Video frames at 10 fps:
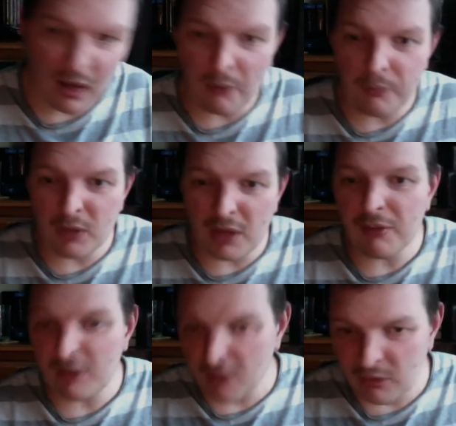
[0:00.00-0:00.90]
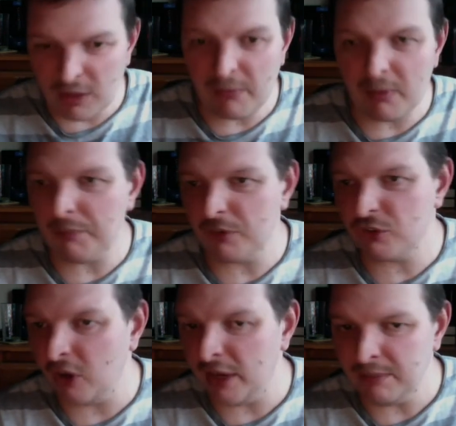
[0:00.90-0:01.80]
I'll give them another
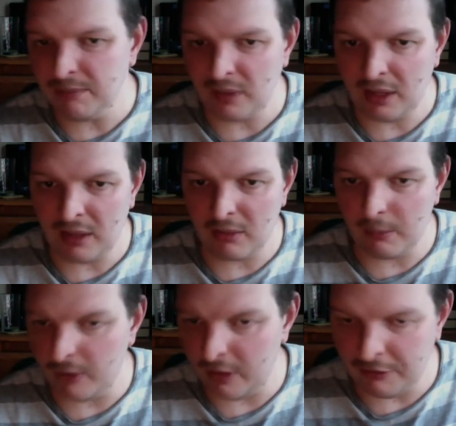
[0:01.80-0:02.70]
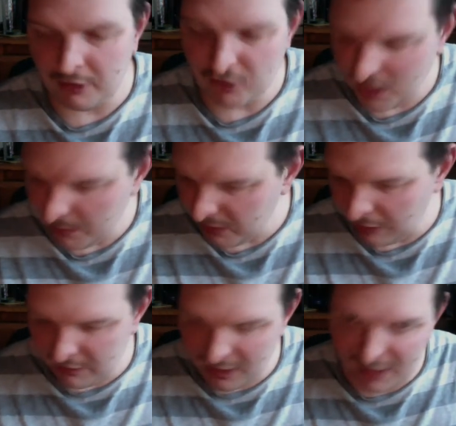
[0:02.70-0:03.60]
try at some point in the future,
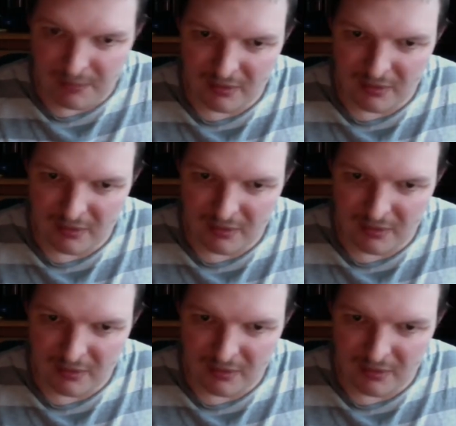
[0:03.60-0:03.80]
definitely.